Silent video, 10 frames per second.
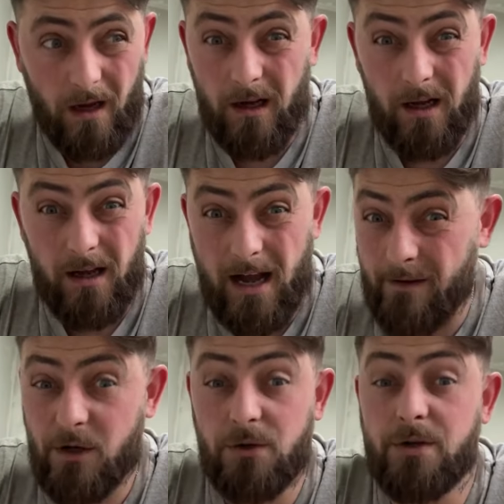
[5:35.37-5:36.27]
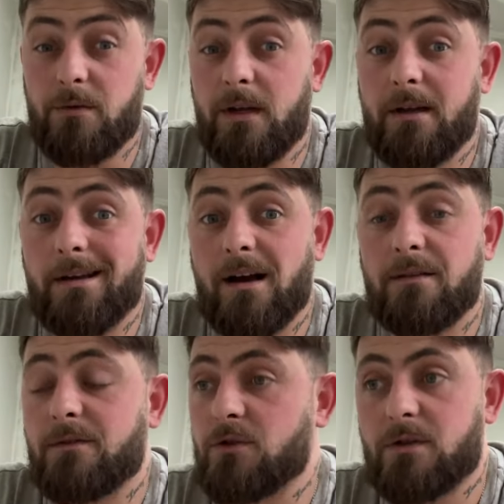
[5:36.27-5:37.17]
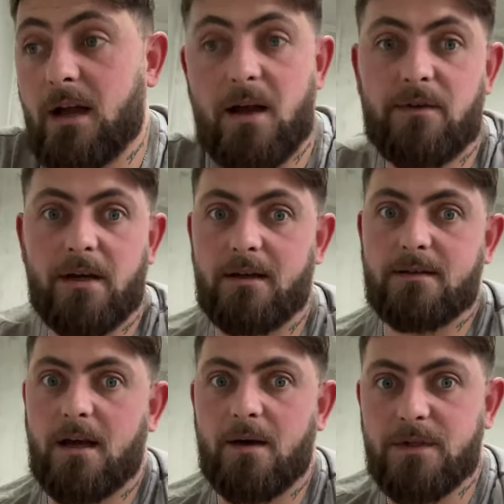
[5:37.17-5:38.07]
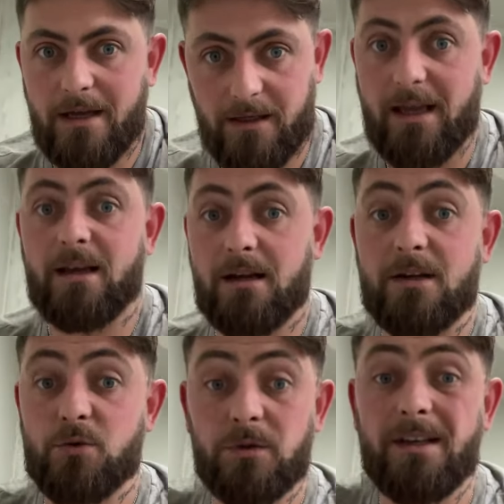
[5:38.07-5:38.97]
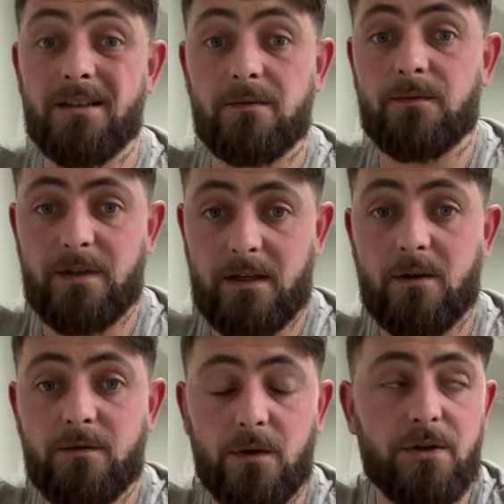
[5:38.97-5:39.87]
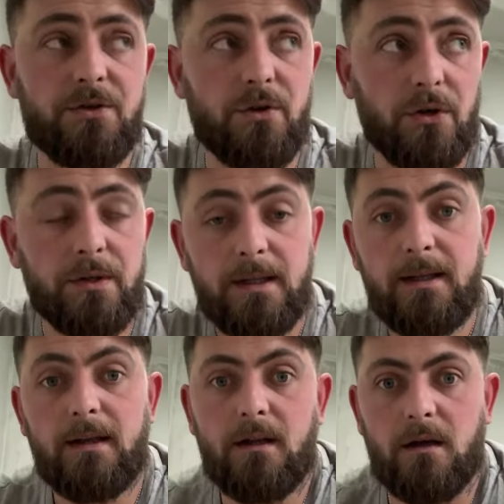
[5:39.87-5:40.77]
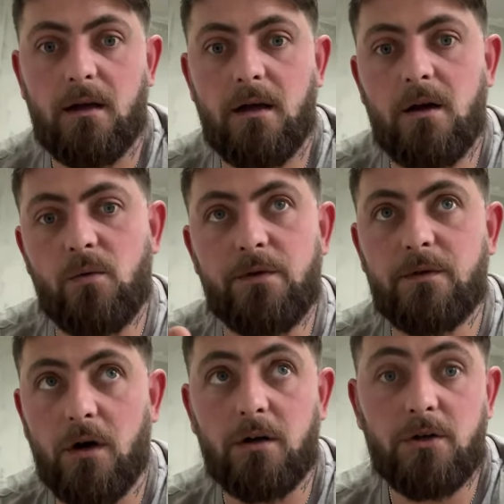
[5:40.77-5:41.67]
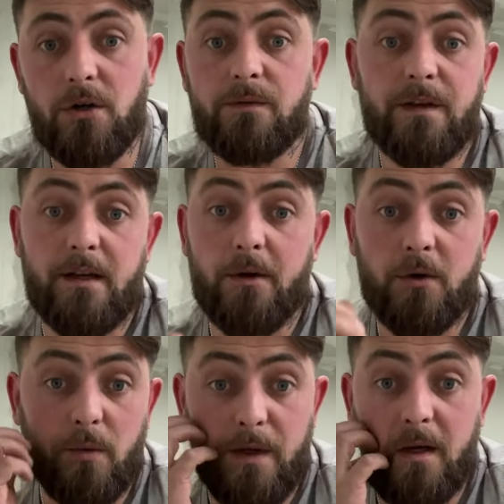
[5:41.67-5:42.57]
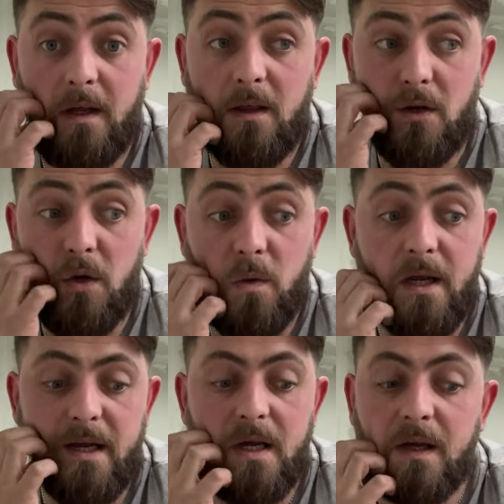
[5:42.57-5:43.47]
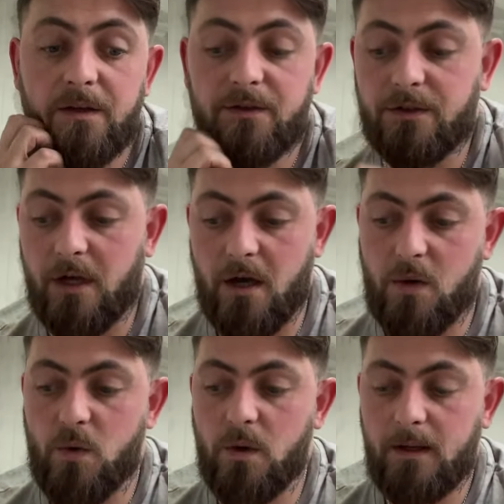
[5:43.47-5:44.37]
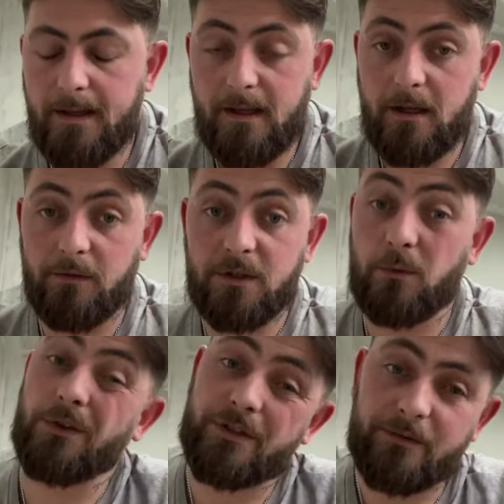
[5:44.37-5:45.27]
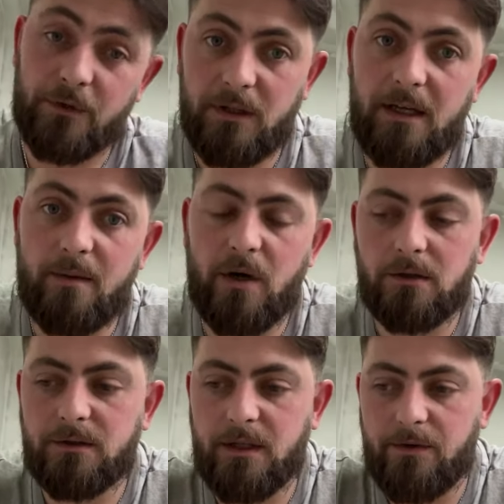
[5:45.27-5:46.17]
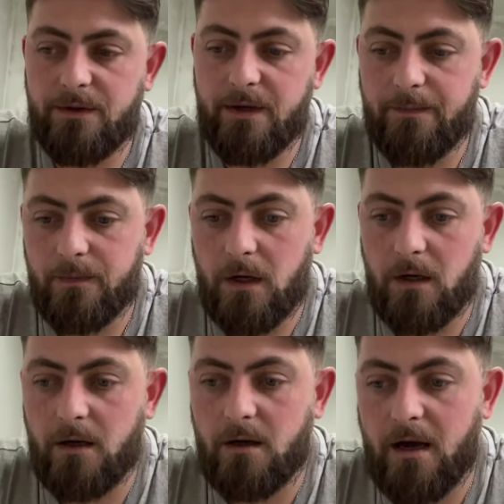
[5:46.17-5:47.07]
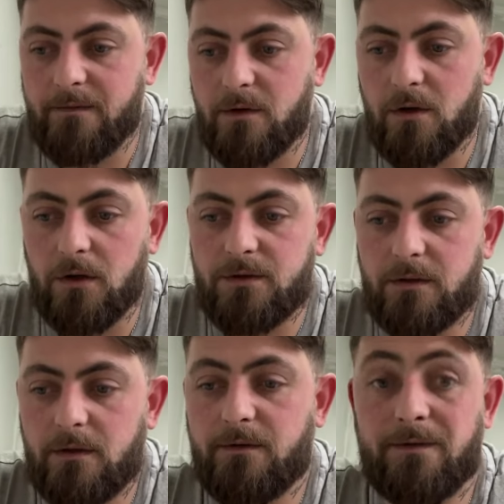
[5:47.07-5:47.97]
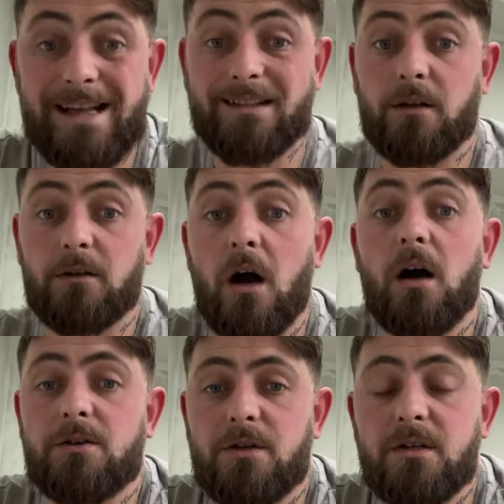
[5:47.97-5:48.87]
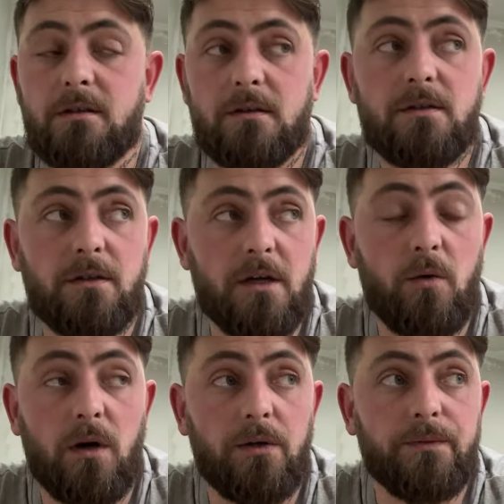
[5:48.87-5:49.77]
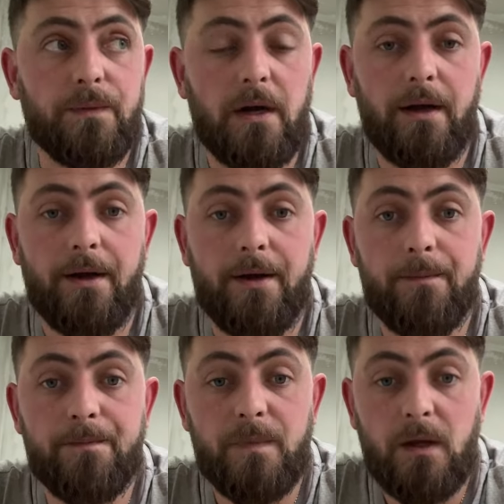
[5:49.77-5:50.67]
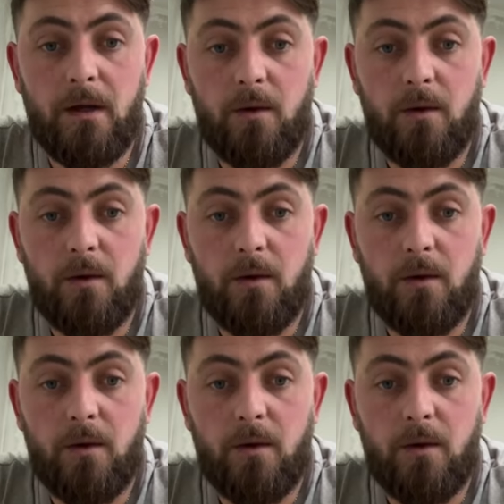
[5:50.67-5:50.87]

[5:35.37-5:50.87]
have a good New Year. I just haven't had time to get an actual decent video footage done. We've got a good video coming in the new year, so obviously once I've done the gearbox and everything, I've got flat dog arches to go on,